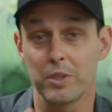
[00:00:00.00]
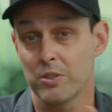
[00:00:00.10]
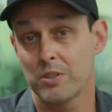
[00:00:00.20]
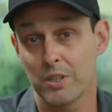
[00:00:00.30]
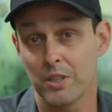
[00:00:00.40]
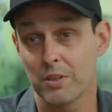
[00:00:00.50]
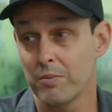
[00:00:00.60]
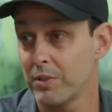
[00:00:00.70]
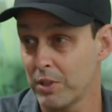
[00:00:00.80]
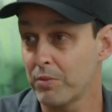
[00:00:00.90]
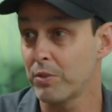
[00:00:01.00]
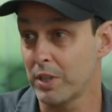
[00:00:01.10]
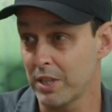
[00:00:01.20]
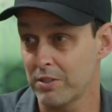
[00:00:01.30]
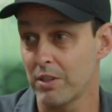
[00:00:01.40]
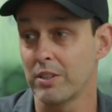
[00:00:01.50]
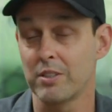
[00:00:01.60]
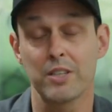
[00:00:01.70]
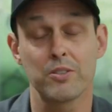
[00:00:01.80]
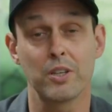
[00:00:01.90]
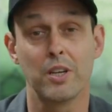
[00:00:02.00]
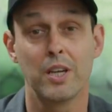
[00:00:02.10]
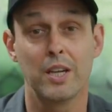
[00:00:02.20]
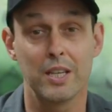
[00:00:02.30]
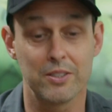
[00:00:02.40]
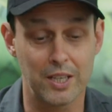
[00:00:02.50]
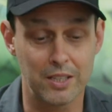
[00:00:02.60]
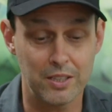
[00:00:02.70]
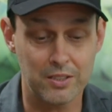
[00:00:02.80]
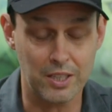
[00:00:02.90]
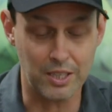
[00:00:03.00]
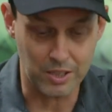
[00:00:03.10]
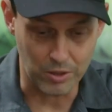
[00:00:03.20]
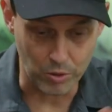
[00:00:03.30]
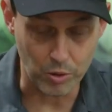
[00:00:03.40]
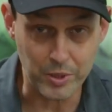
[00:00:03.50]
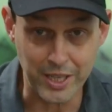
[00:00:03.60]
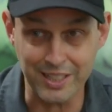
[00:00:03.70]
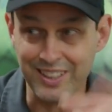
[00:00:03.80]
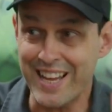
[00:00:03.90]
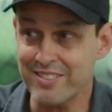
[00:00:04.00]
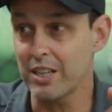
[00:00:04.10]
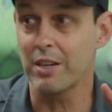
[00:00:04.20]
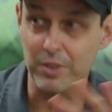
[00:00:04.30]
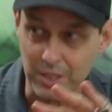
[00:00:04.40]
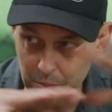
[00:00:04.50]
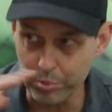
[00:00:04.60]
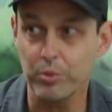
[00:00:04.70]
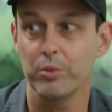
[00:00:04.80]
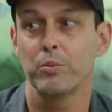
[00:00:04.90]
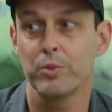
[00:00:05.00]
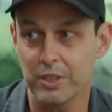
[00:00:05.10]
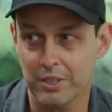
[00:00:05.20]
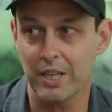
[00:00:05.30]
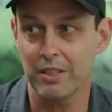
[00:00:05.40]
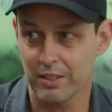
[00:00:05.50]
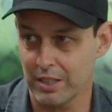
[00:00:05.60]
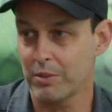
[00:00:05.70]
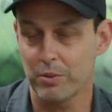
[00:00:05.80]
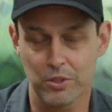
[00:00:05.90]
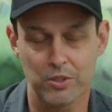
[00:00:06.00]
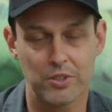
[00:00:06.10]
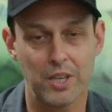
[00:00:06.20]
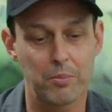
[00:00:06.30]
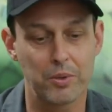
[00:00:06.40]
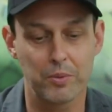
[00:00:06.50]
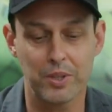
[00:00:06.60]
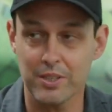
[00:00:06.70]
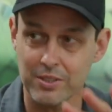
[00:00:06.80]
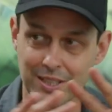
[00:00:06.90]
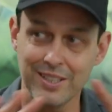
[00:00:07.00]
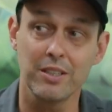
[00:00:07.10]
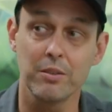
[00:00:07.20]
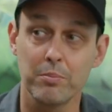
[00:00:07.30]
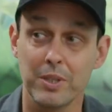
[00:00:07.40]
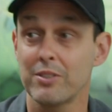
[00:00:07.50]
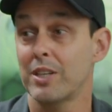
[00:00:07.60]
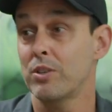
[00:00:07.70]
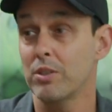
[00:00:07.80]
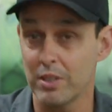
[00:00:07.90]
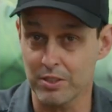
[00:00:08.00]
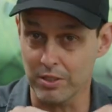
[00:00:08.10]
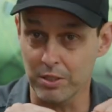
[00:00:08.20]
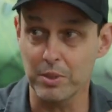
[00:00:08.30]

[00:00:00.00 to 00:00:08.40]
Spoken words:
we just did the video for you guys on the Tesla, is the idea is that, normally I glass out everything and pull it really tight, like what you just said, but with this I didn't, because I couldn't necessarily,